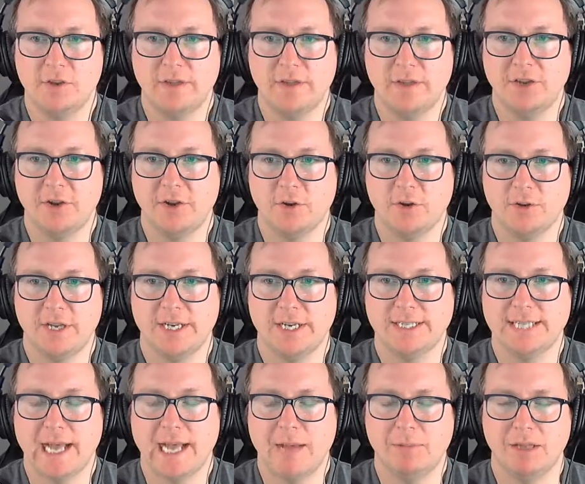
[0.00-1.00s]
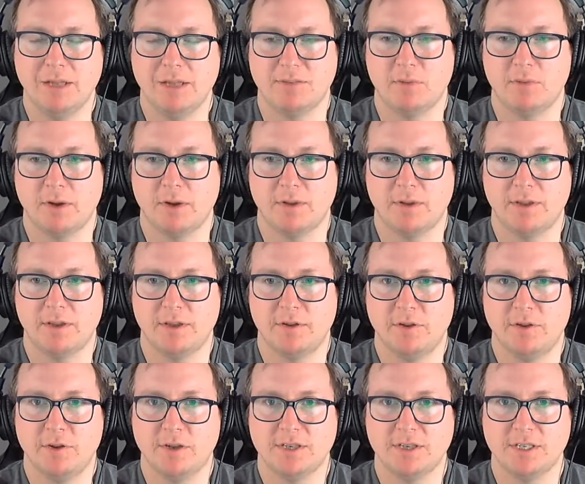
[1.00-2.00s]
you don't need a tablet to bring with you. You
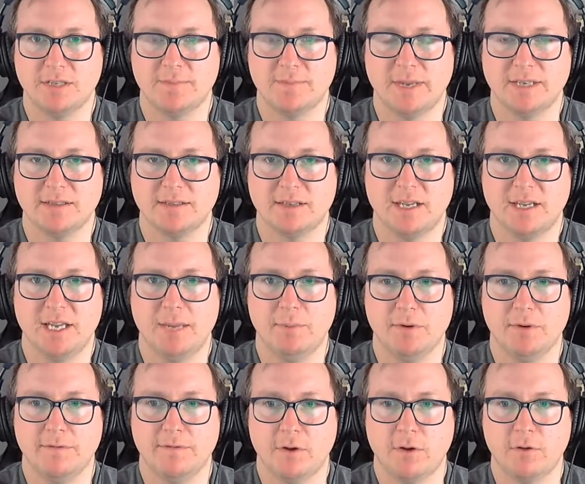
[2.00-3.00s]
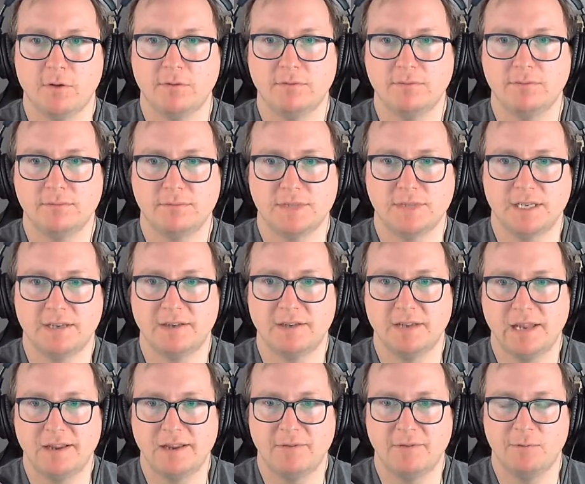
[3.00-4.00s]
can just basically keep your phone, and
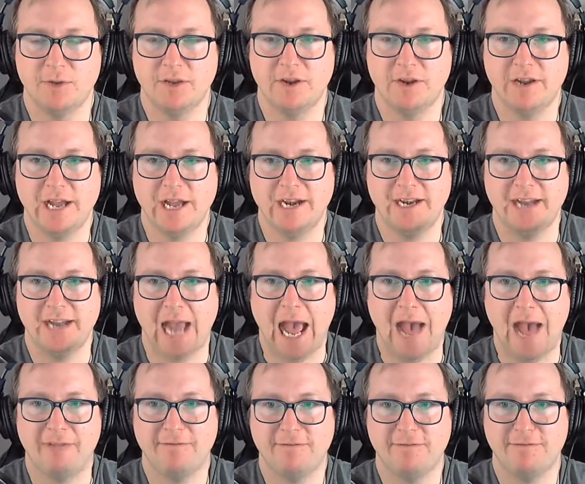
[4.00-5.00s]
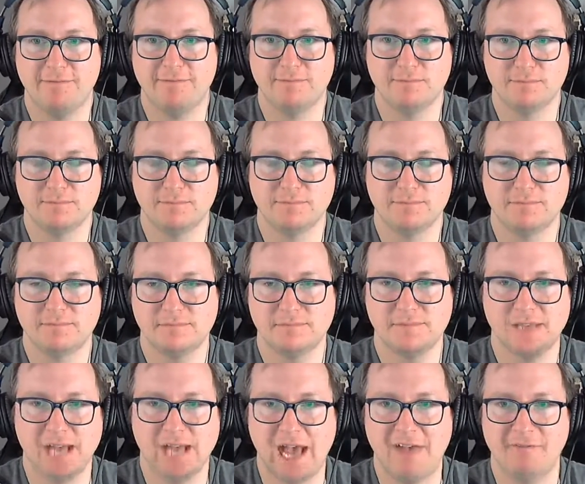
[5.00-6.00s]
when you got it half
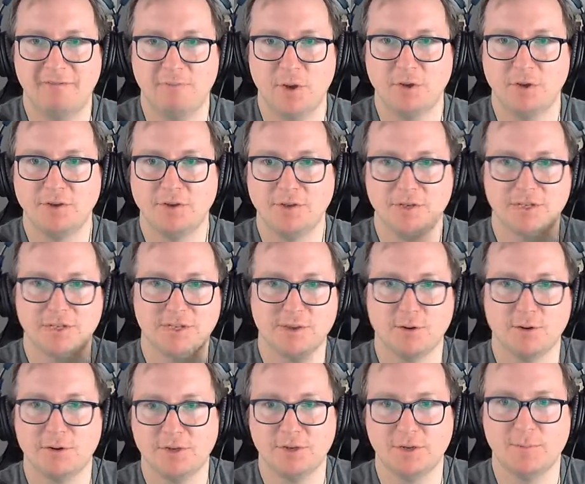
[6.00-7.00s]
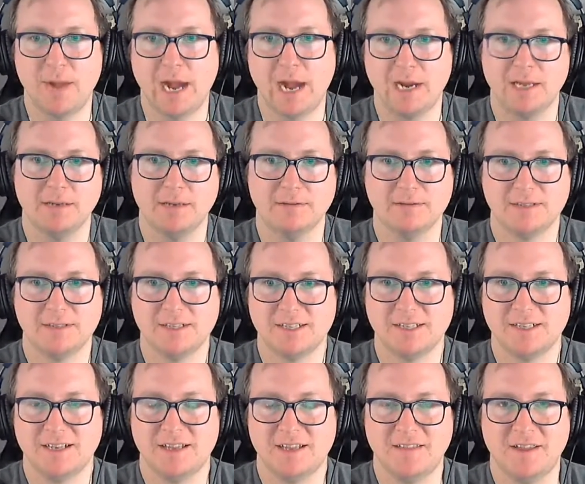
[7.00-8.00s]
mode, you just throw it in your pocket,
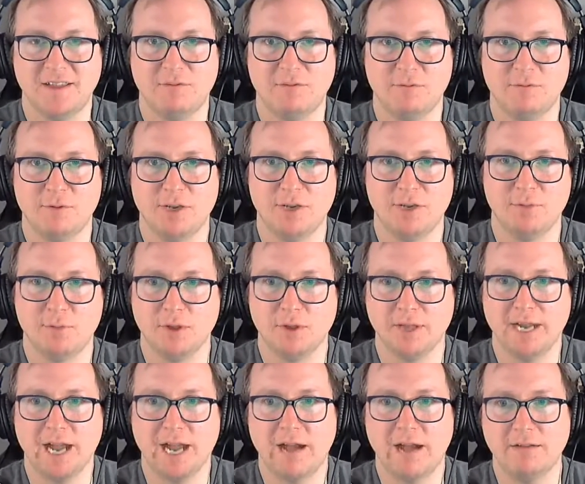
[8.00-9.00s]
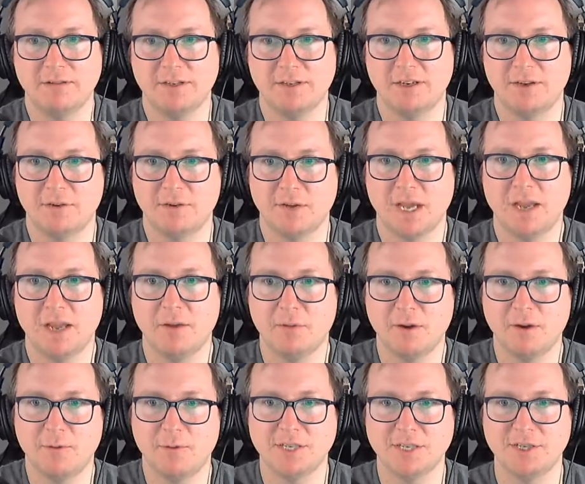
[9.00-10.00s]
and then when you pull it out, hey, I want to
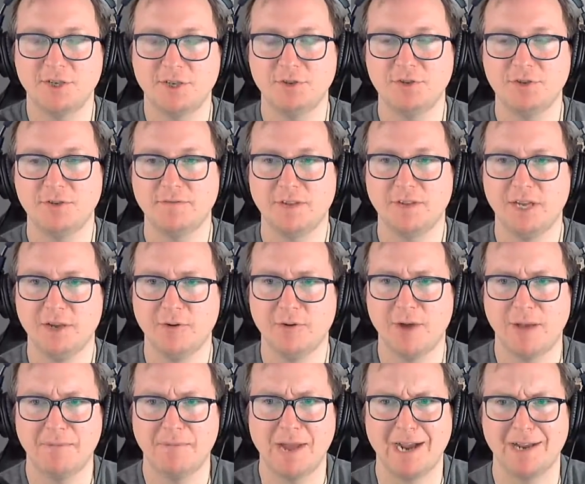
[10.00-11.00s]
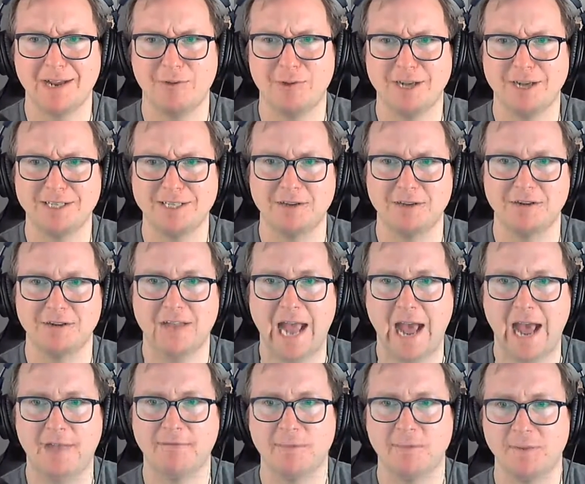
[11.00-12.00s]
watch a YouTube video. I'm not going to watch it on
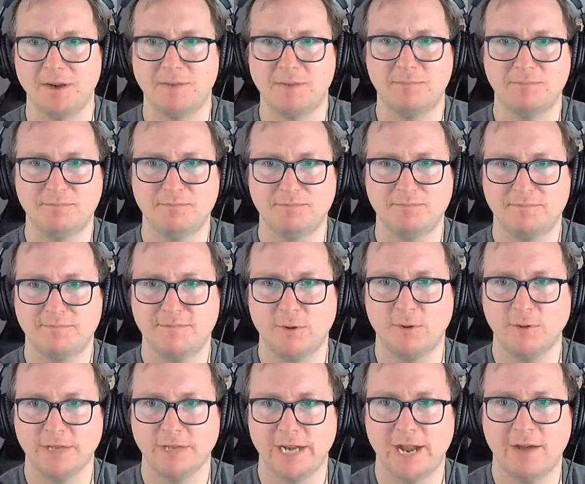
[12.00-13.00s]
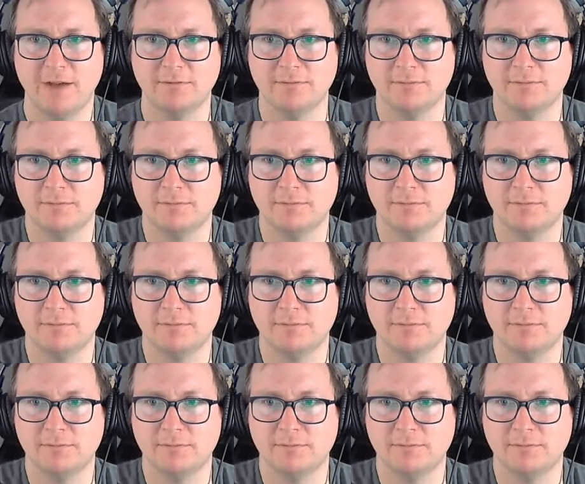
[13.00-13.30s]
half. I'm going to fold it out and